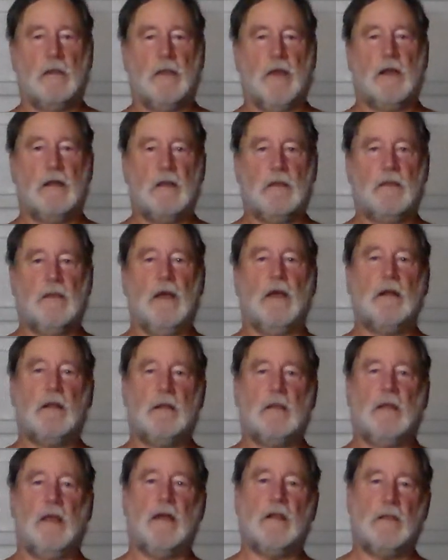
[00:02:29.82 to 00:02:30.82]
tick tick
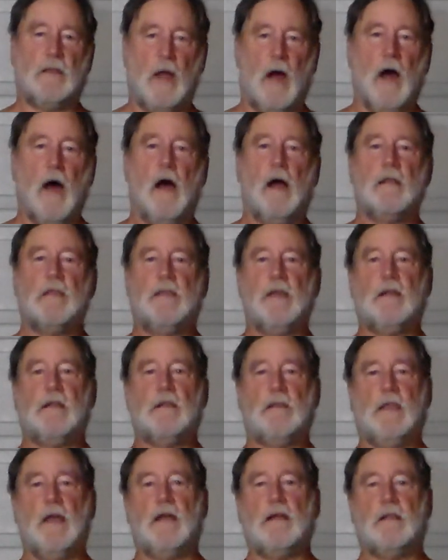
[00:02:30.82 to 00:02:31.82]
tick tock,
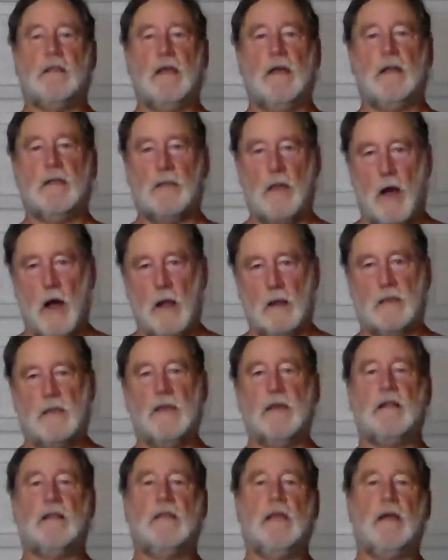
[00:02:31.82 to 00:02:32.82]
tick tick tick tock,
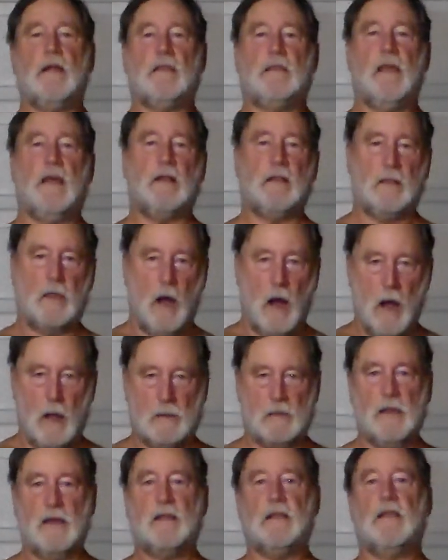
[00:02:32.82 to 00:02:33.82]
tick tick tick
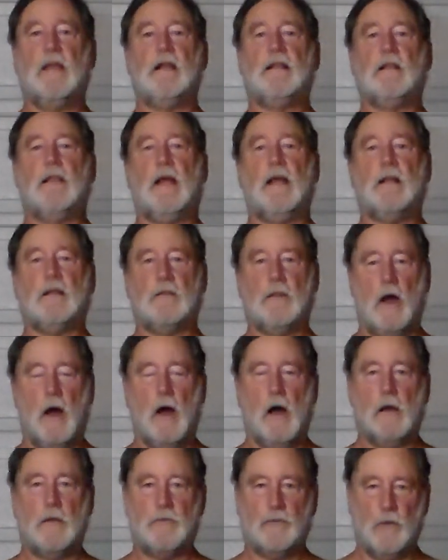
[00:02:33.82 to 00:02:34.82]
tock, tick tick tick
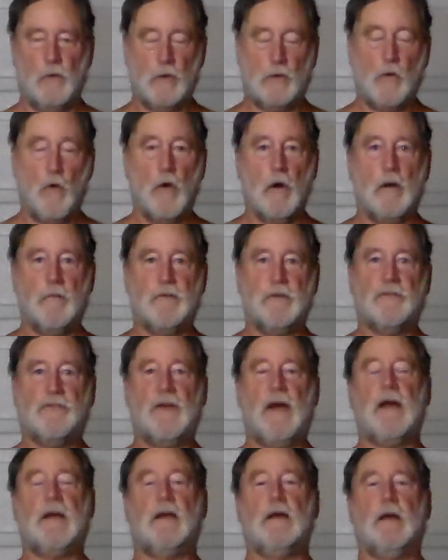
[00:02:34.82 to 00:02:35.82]
tock. So a quarter of a
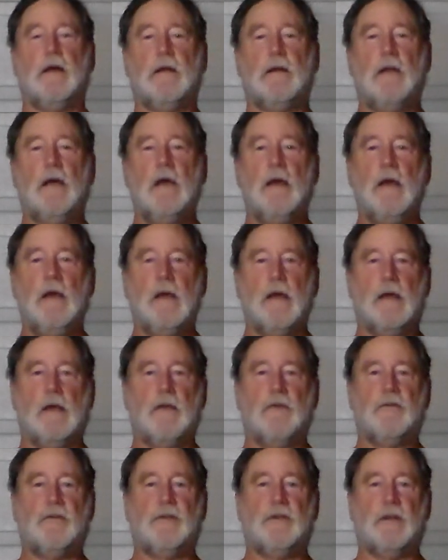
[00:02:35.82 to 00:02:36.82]
second
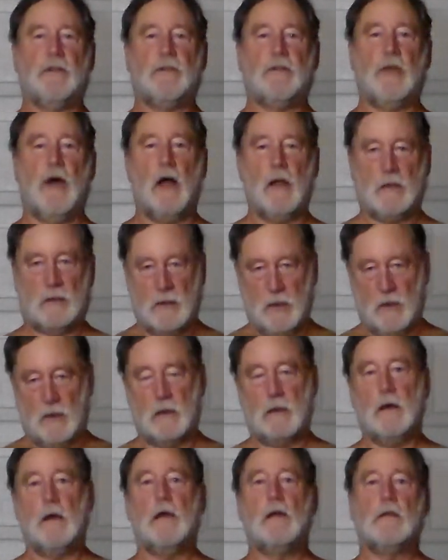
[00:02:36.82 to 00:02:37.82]
is the tock tick
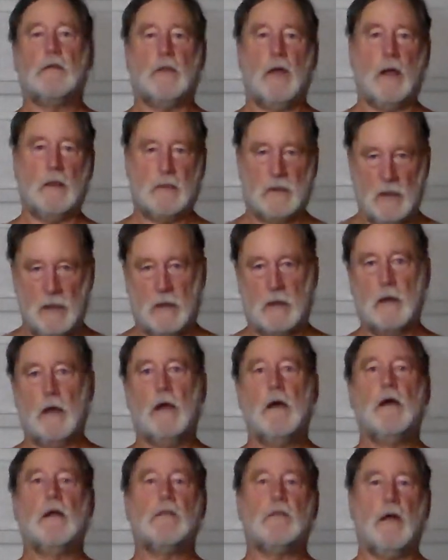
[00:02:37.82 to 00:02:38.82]
tick
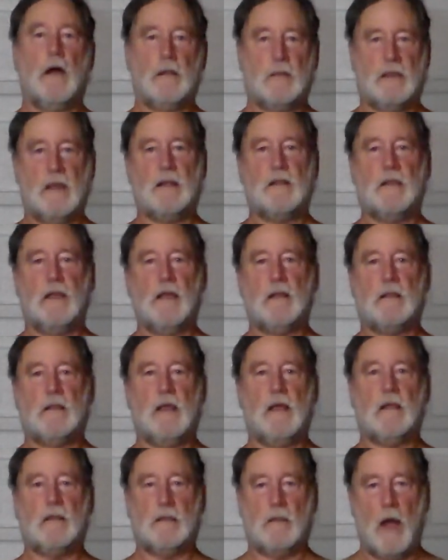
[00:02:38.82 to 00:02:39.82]
tock, tick tick
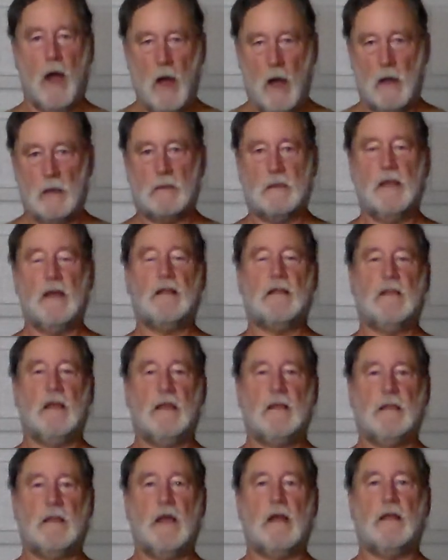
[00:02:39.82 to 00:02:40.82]
tick tock, tick
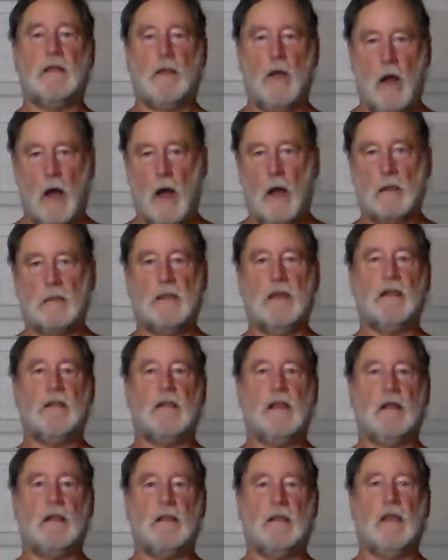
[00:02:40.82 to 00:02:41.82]
tick tick tock,
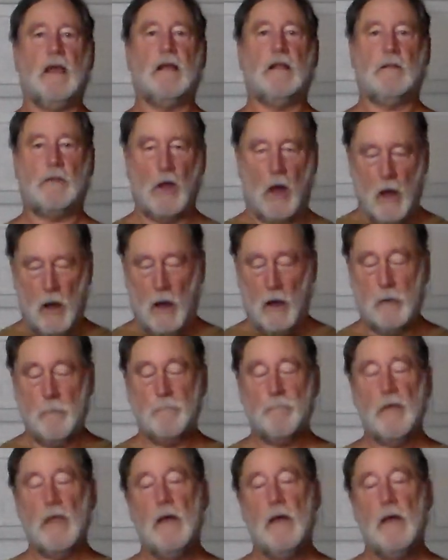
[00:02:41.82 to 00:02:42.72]
tick tick tick tock.